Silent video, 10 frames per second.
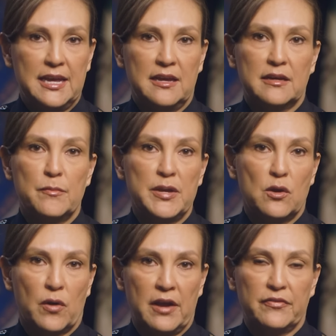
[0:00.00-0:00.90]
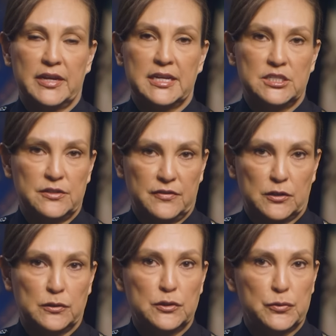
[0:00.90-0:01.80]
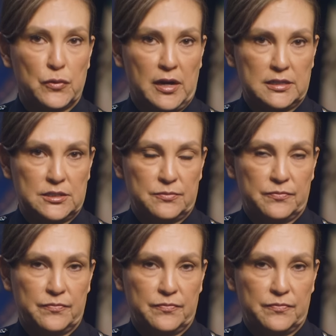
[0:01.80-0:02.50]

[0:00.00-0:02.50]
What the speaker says: it can be graphic and difficult to watch.